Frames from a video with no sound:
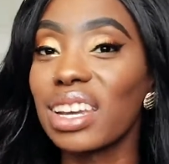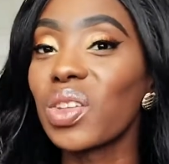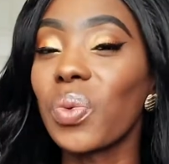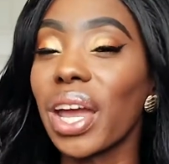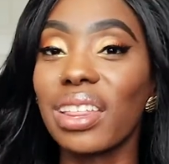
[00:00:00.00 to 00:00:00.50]

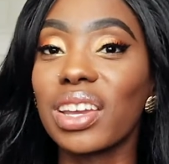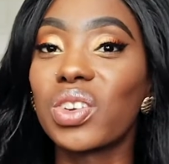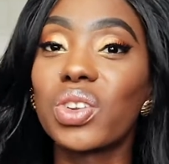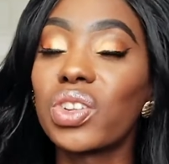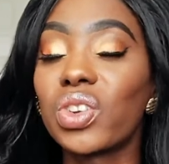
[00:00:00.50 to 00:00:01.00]
Either way, like,
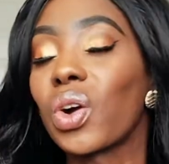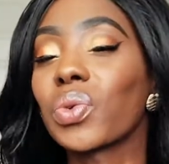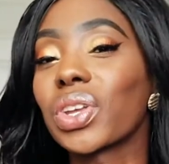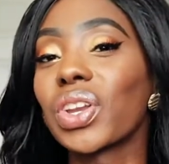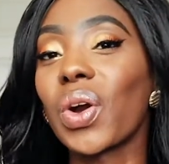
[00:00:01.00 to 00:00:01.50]
you don't
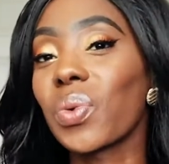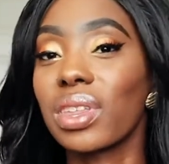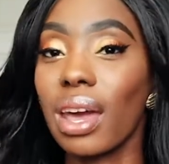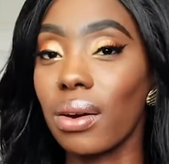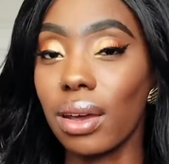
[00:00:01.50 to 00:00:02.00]
really know what
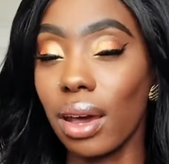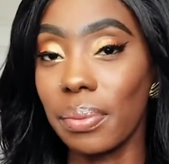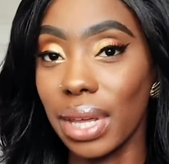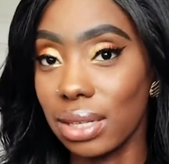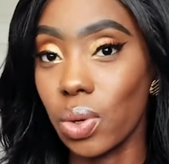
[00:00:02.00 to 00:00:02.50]
the
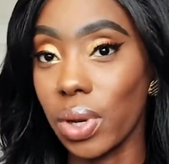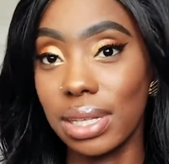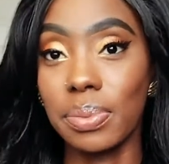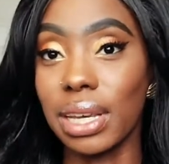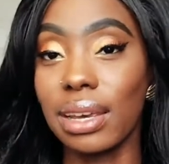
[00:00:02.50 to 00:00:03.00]
outcome is going
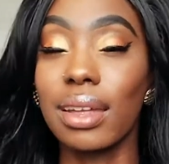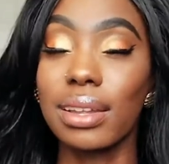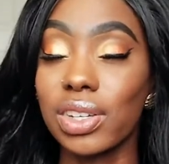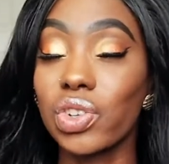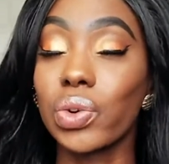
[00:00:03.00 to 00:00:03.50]
to be
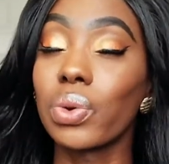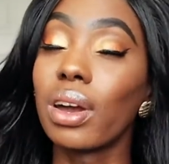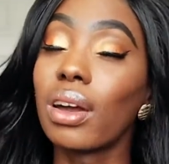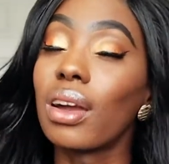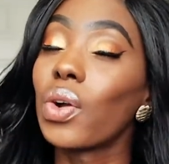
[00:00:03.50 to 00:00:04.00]
unless you
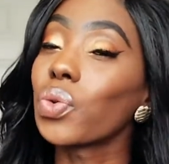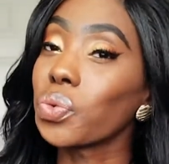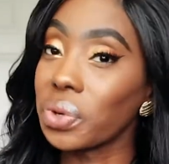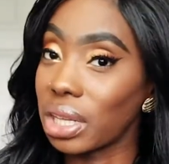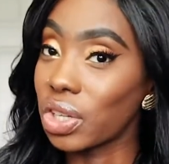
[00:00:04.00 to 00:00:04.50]

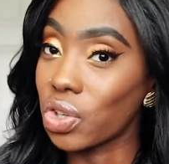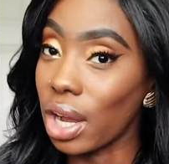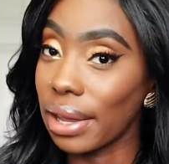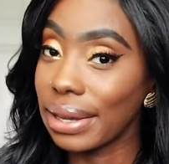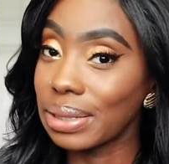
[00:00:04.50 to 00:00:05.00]
really
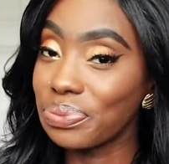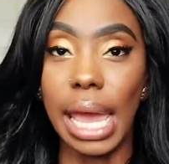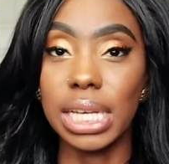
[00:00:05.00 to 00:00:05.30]
try it.